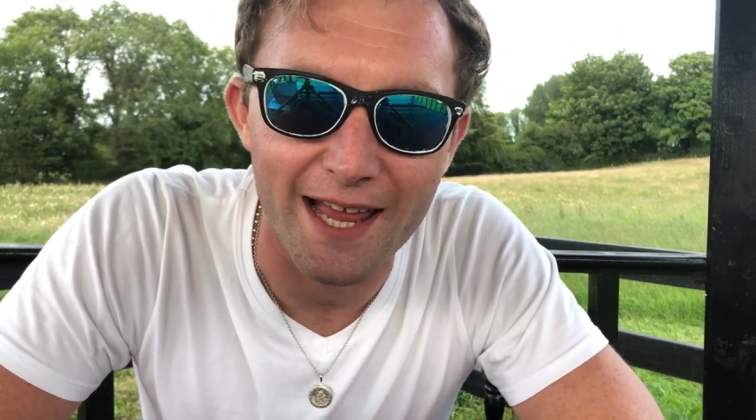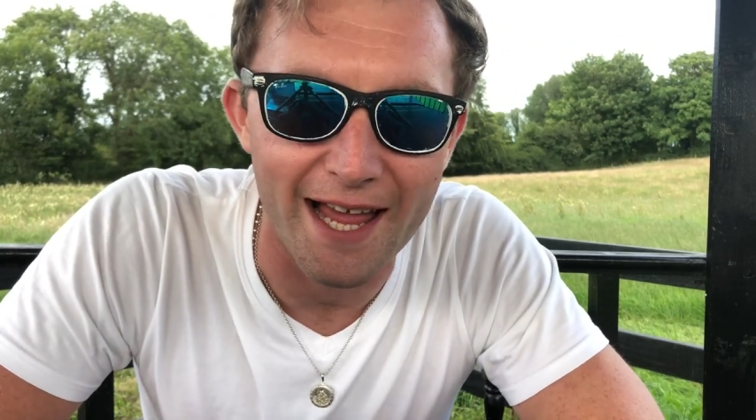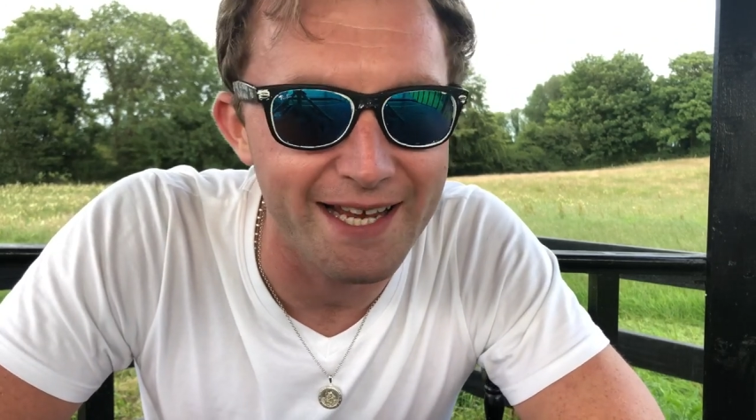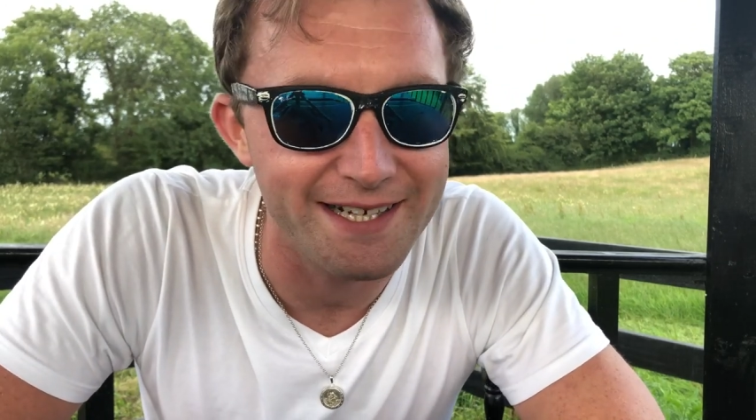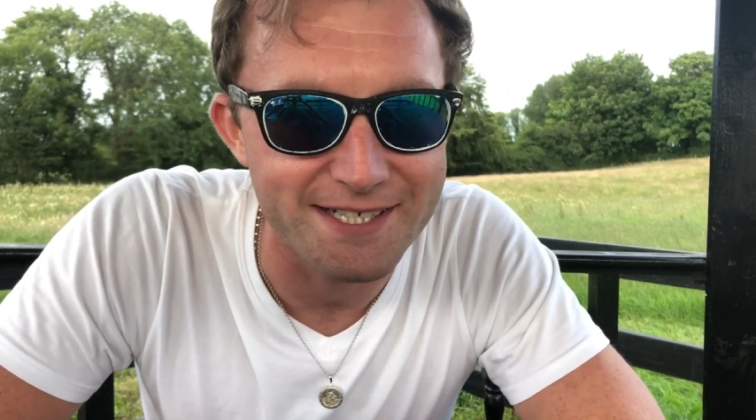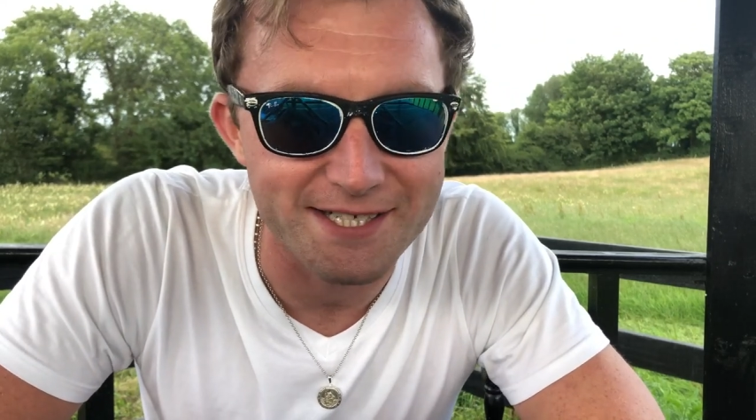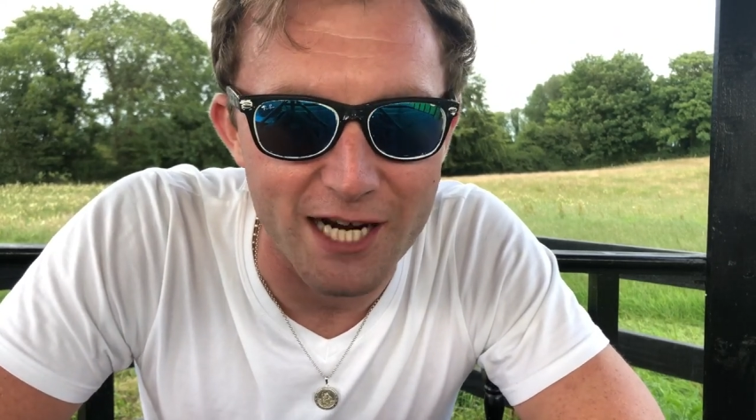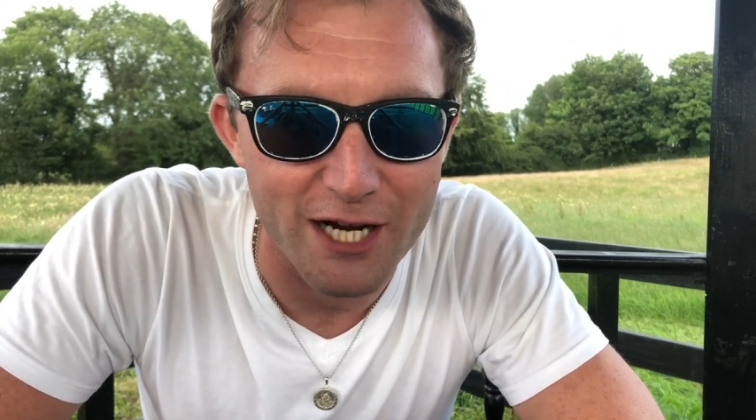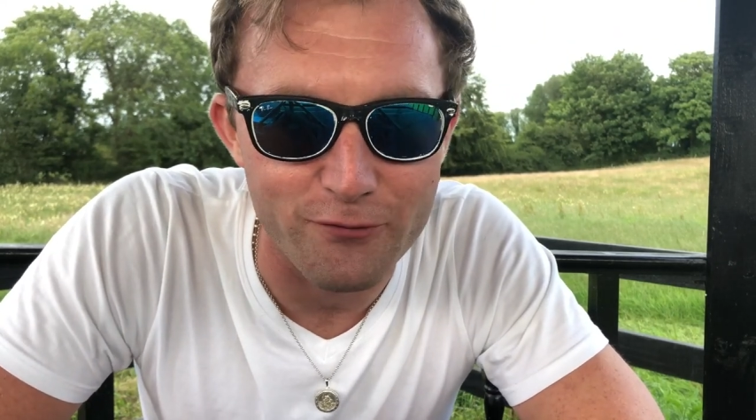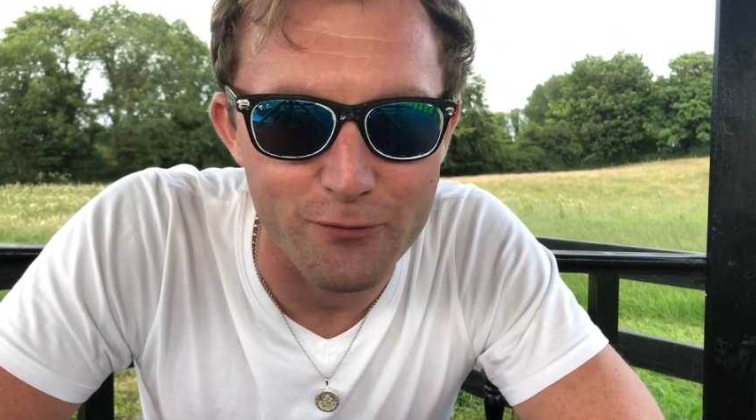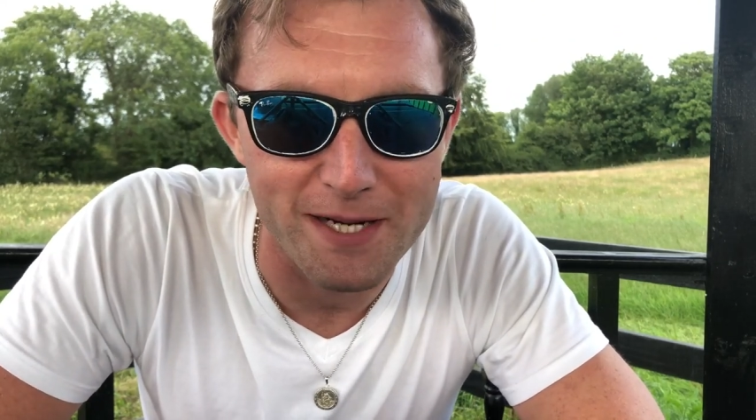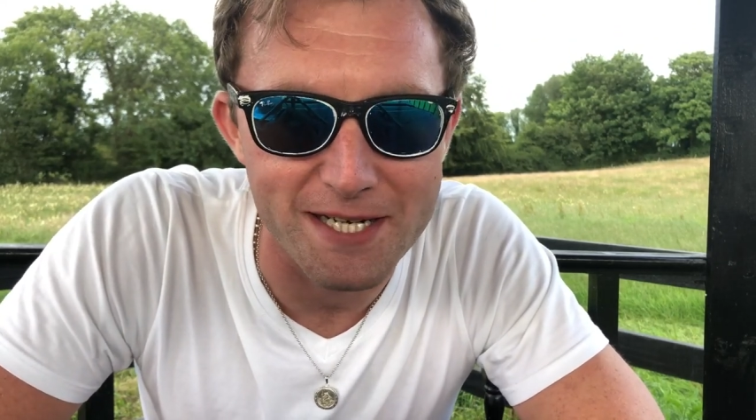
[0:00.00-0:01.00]
and it's time
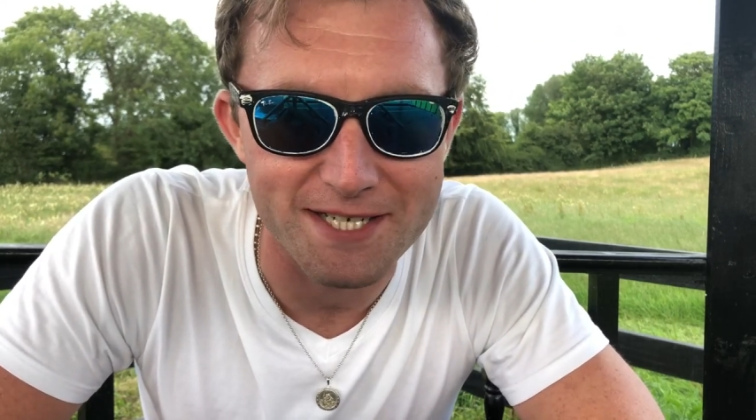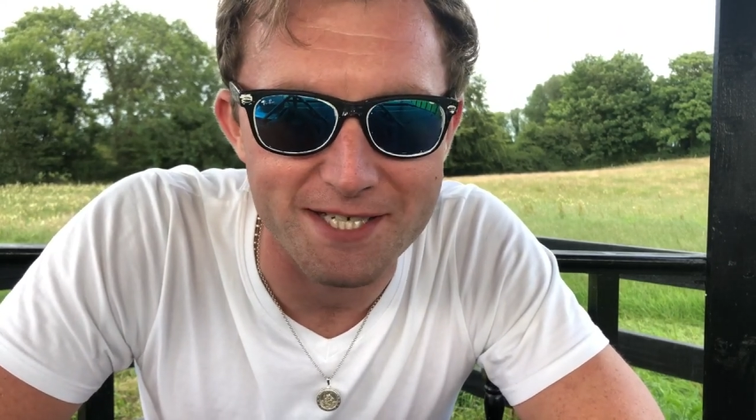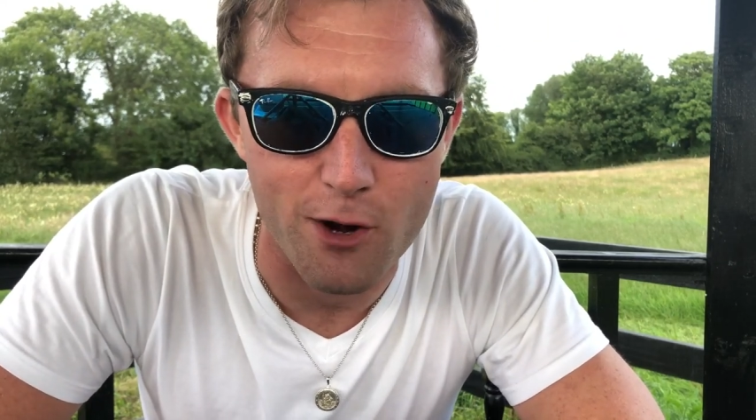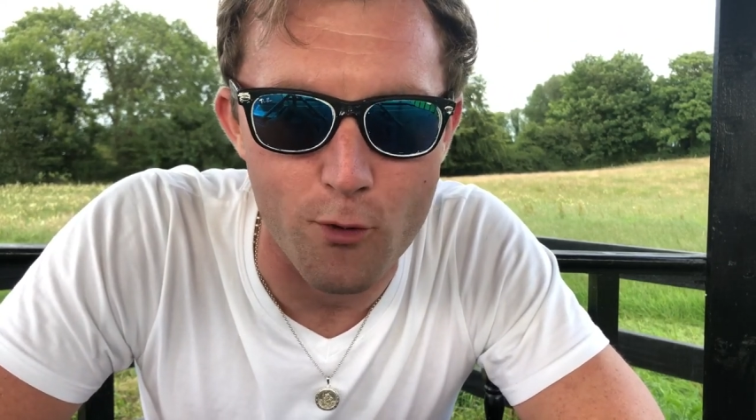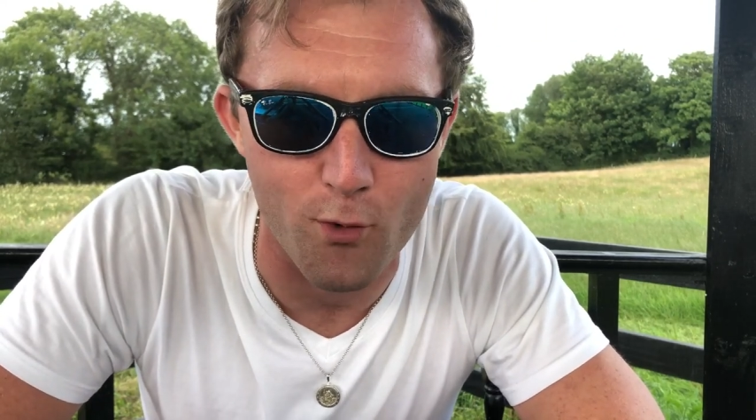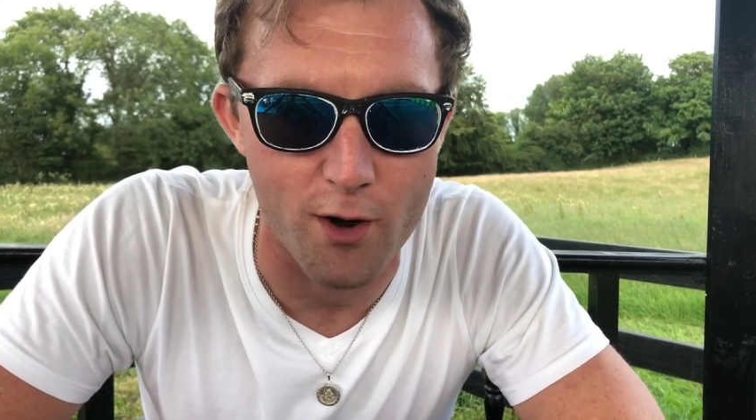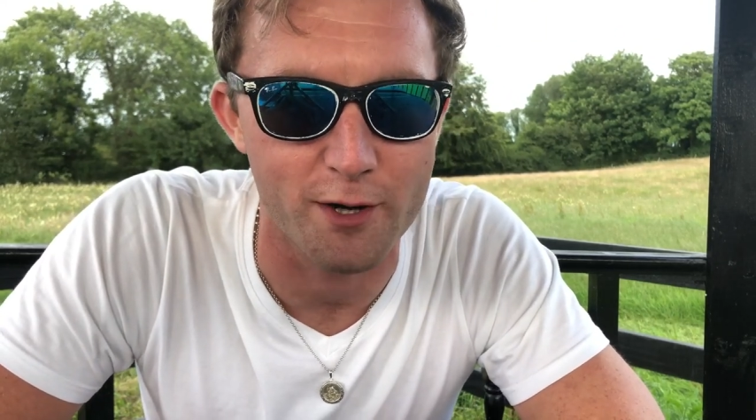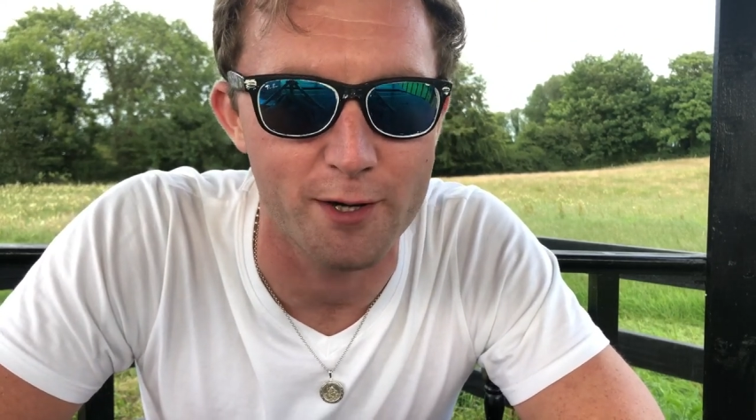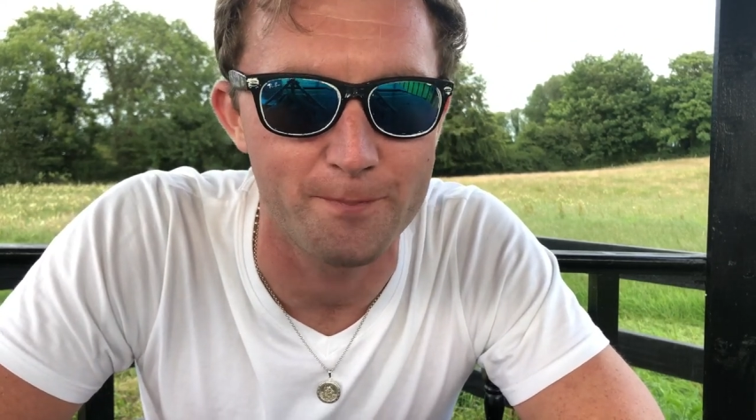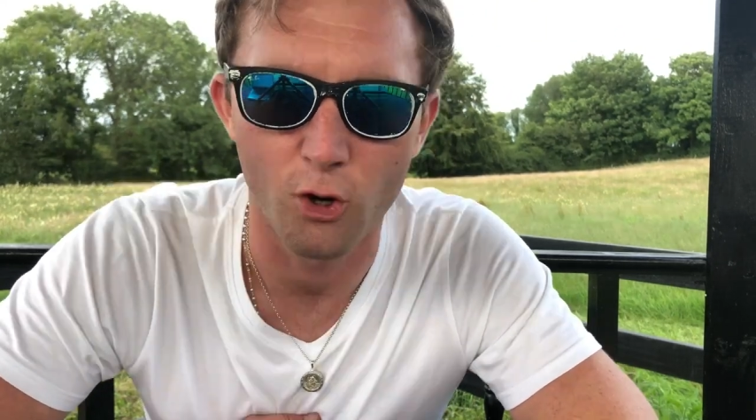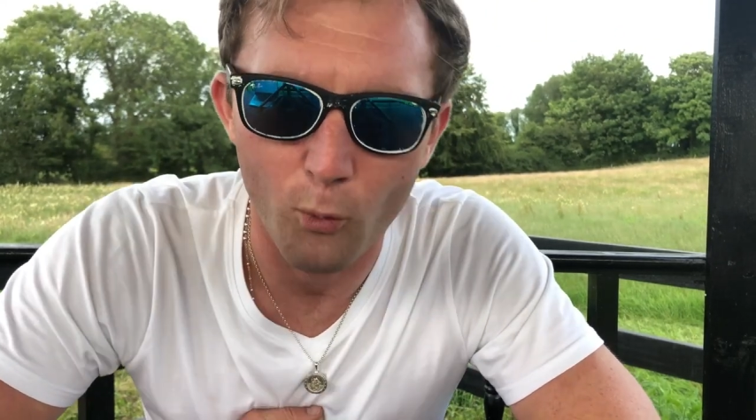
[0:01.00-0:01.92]
for me to start work.